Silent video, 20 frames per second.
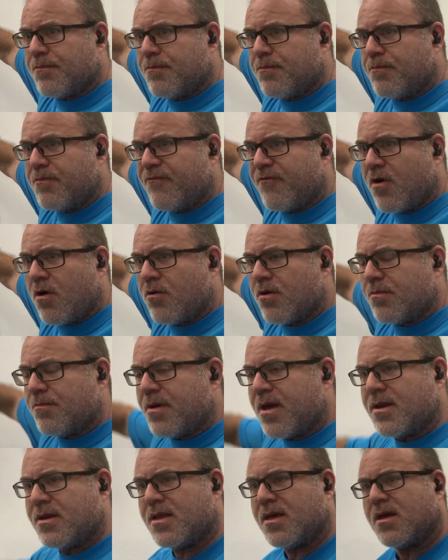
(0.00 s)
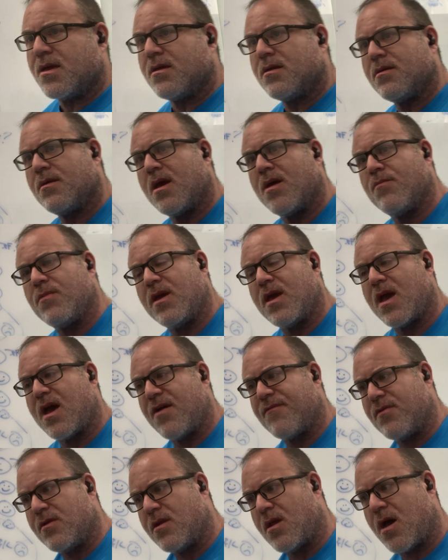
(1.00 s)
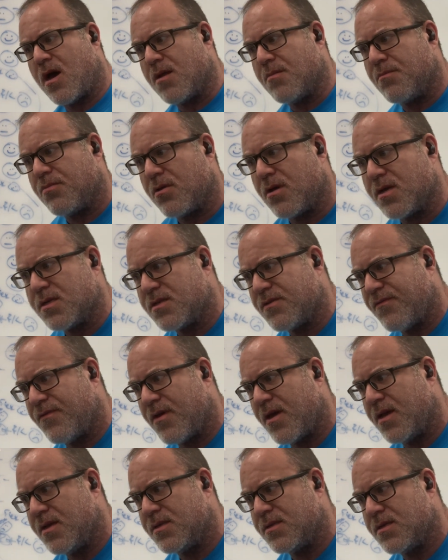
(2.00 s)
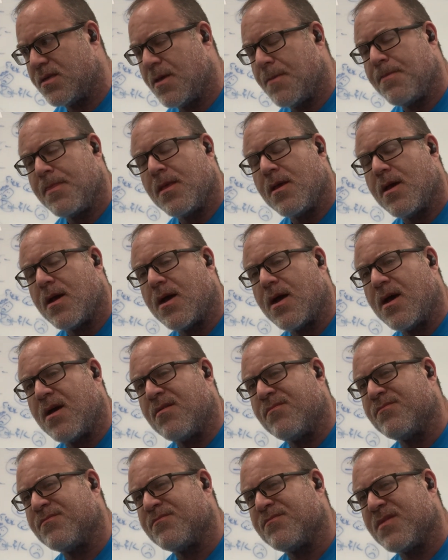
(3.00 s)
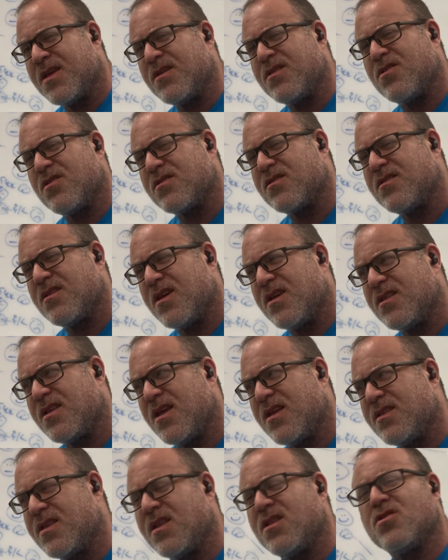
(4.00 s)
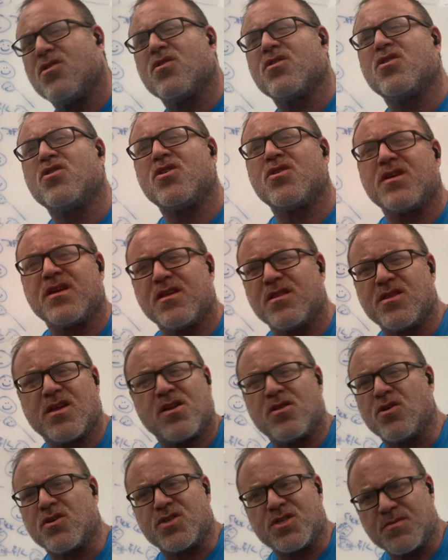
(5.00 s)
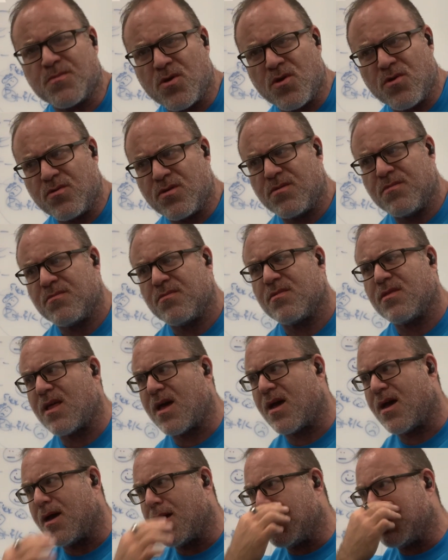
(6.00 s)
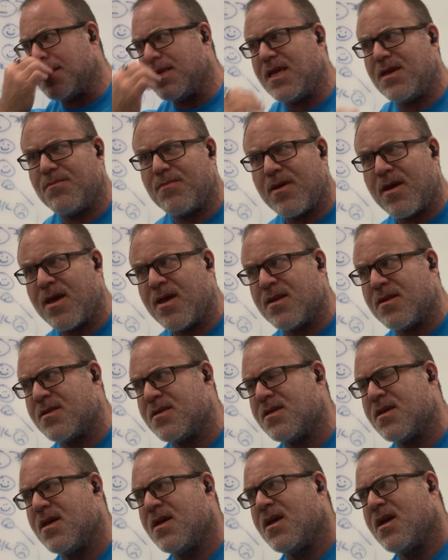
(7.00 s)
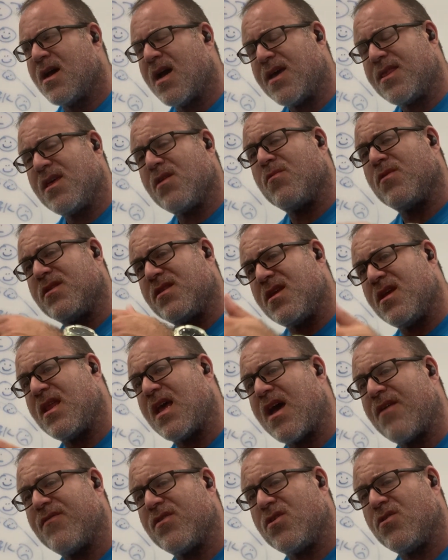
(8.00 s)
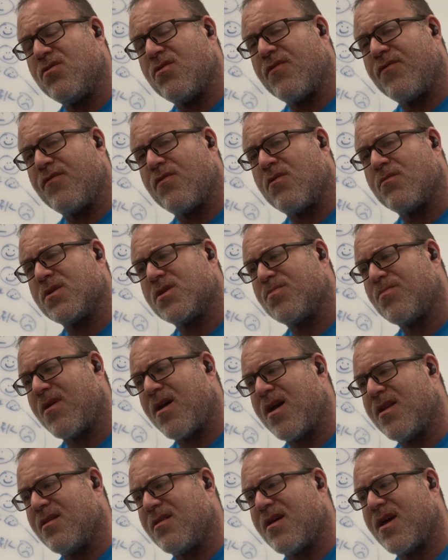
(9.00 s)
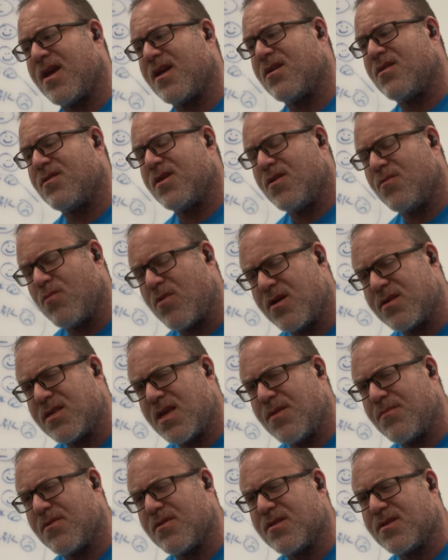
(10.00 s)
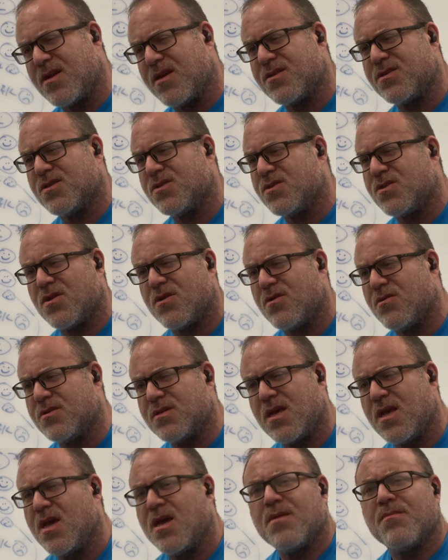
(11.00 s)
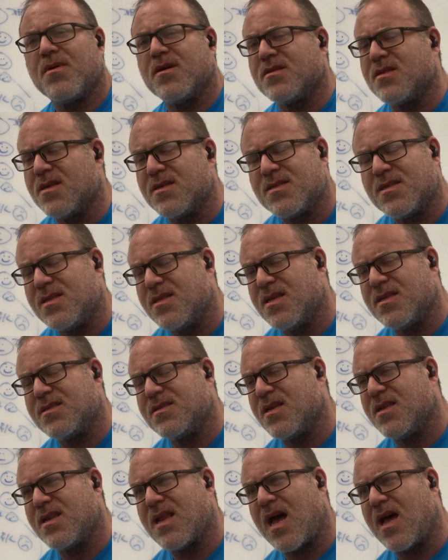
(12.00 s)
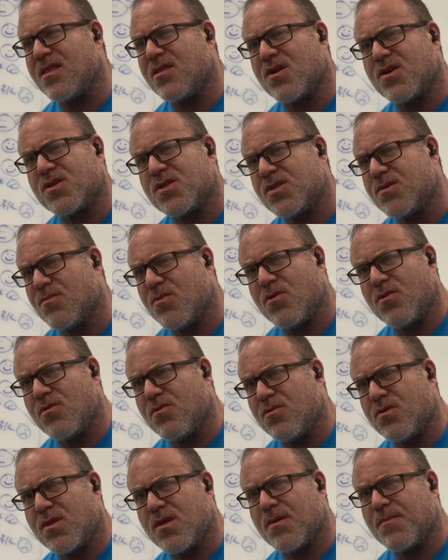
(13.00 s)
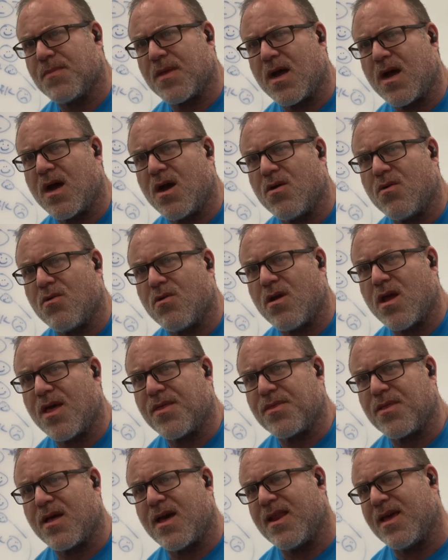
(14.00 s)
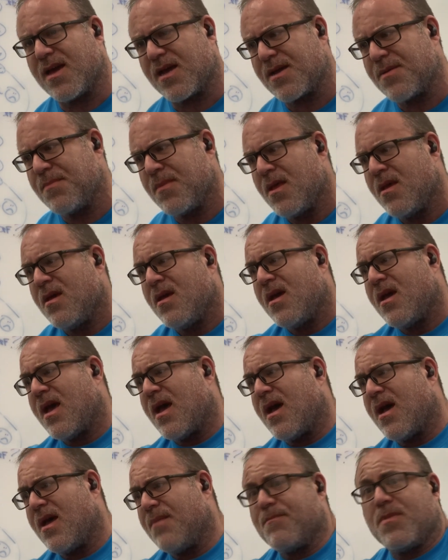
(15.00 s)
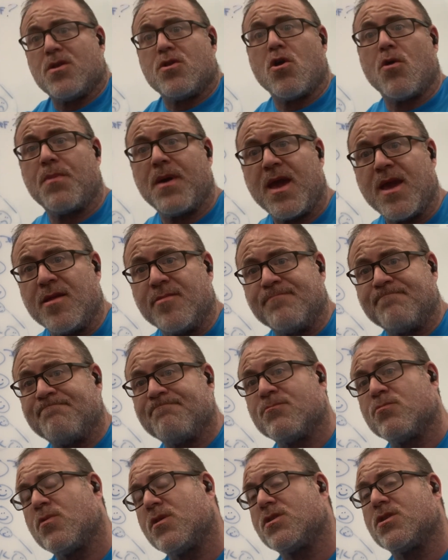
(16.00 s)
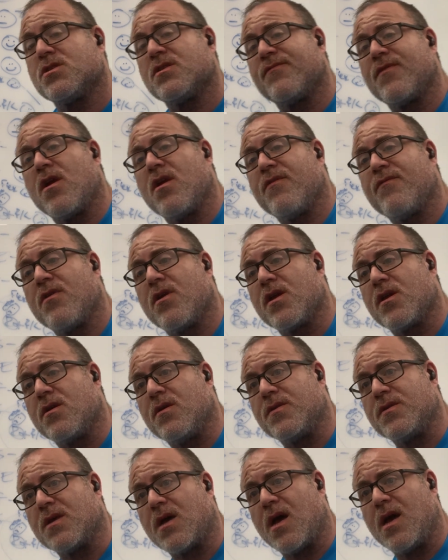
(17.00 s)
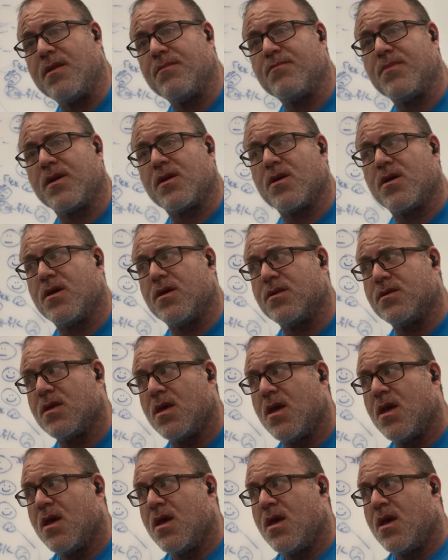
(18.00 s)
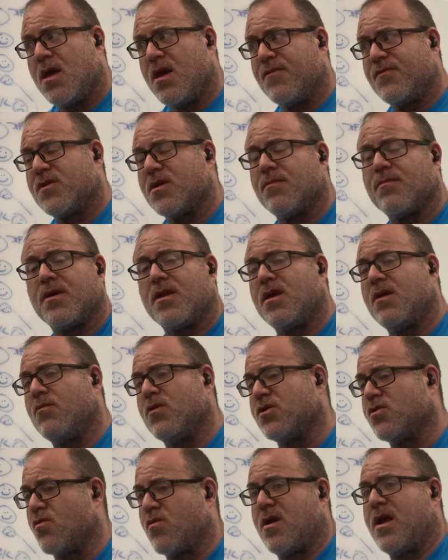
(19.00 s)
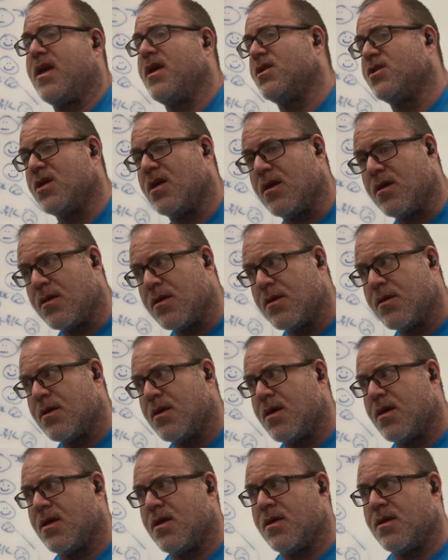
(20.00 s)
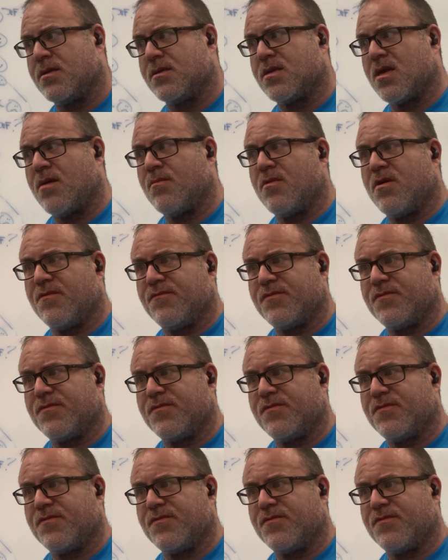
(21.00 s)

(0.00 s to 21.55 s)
forward bending, and we have a nonplussed face. It didn't look smooth. Knee bend. I think we did have a uniform spinal angle. He was able to touch his toes, but this did not look smooth or athletic. But no pain, which is a very, very good sign, because if somebody was raging in some of